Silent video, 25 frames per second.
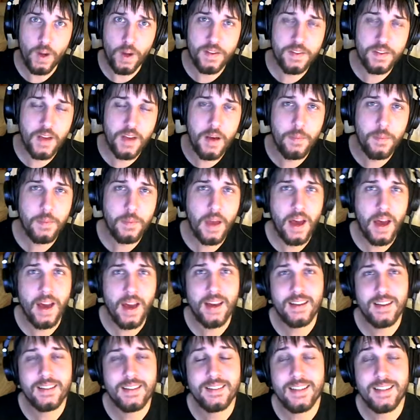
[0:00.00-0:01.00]
up,
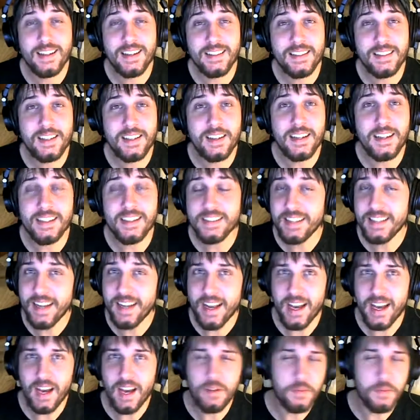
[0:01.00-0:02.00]
guys? Seds here, and
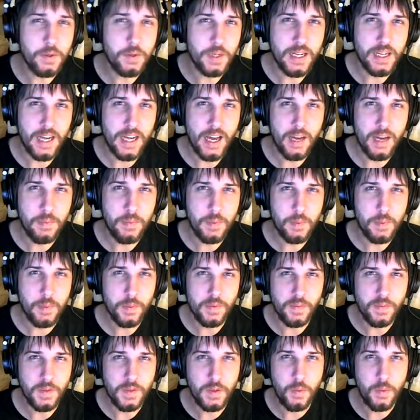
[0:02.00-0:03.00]
today I'm doing an anime
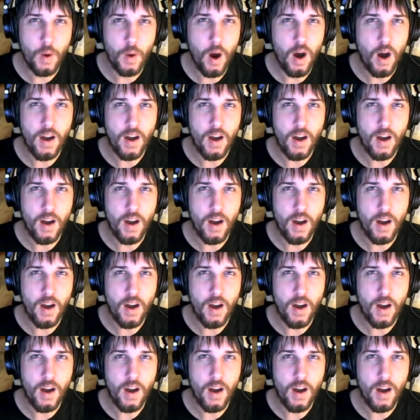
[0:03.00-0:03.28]
review on